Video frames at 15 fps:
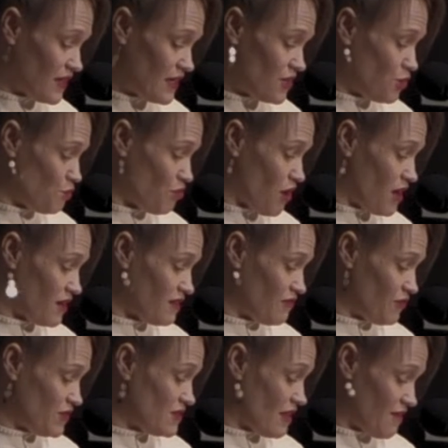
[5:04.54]
any new products
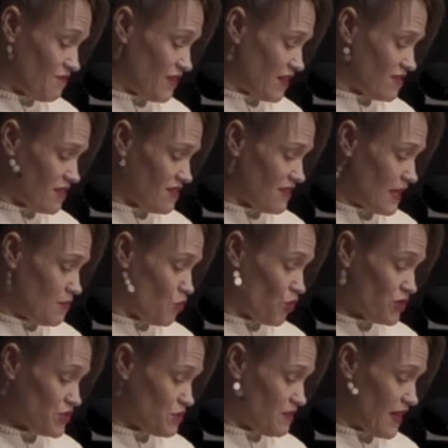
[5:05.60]
that fix this
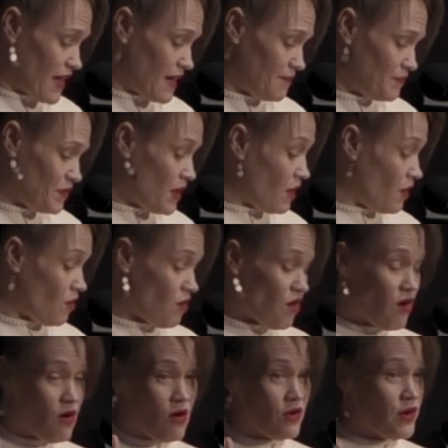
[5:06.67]
anymore, do they?
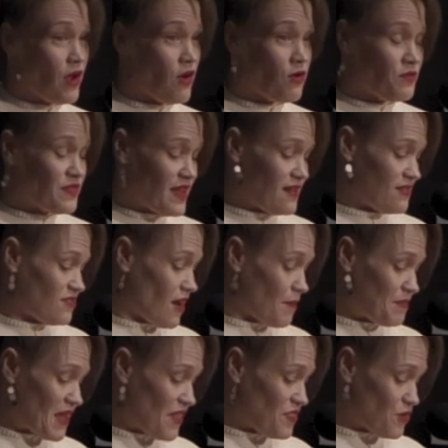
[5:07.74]
Oh no, they
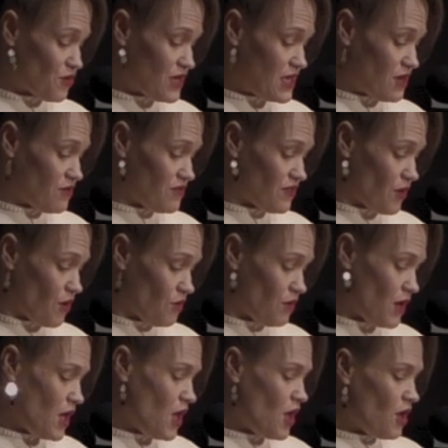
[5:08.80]
stopped that 30 years ago,
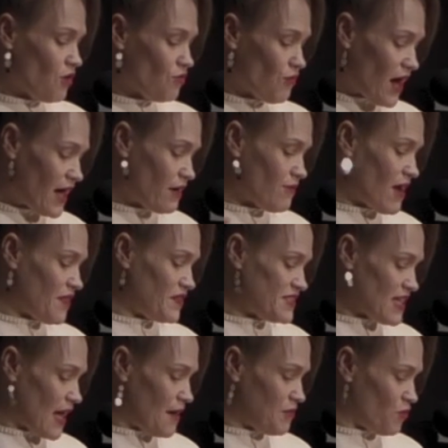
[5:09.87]
right around the
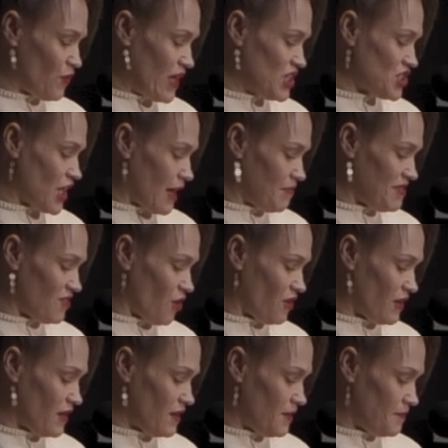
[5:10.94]
time the wage gap
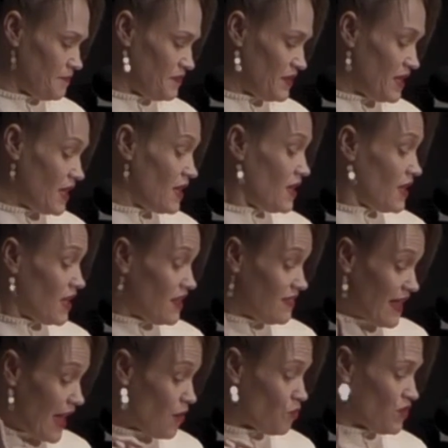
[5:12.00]
started.
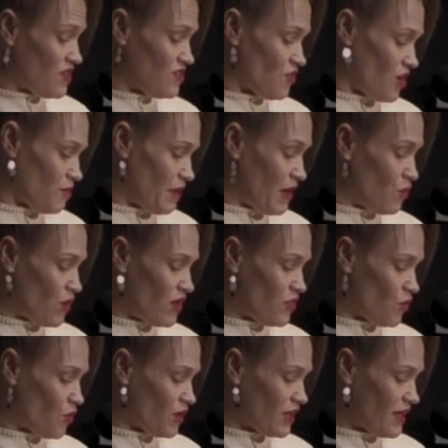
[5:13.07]
That was started by one of the
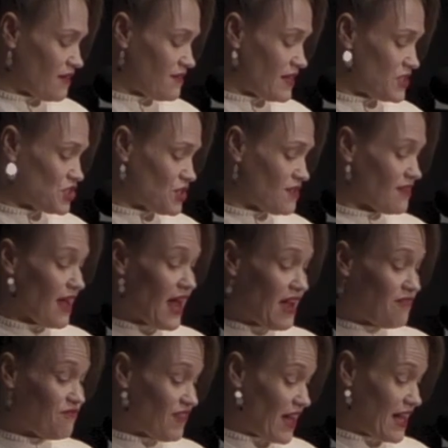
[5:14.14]
organizations I
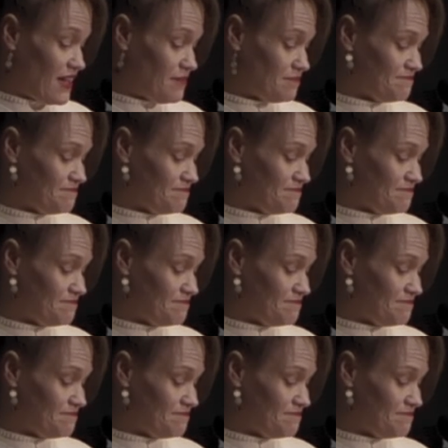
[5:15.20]
fight.